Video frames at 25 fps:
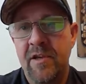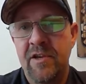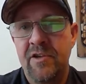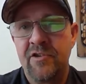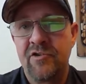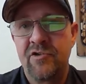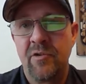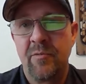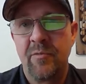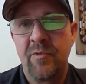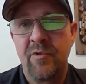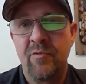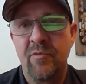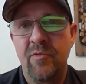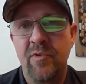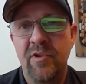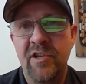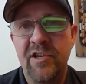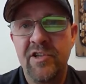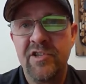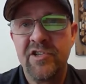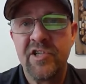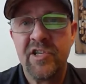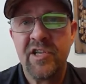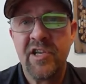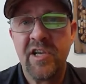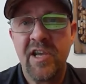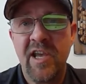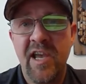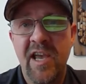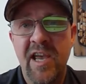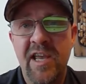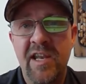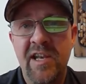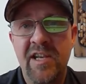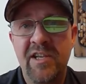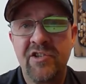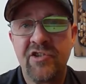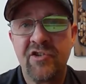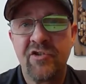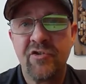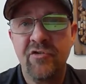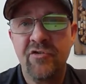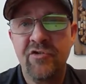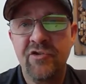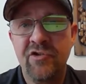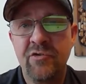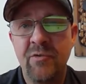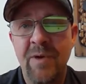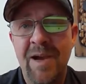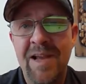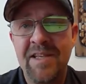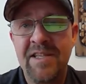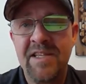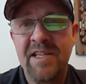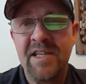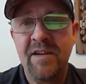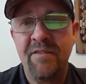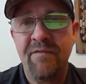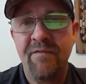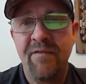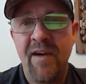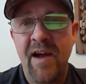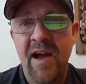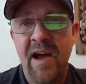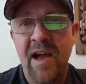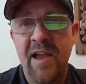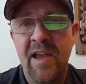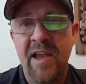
So I'm going to release it, and it's going to identify,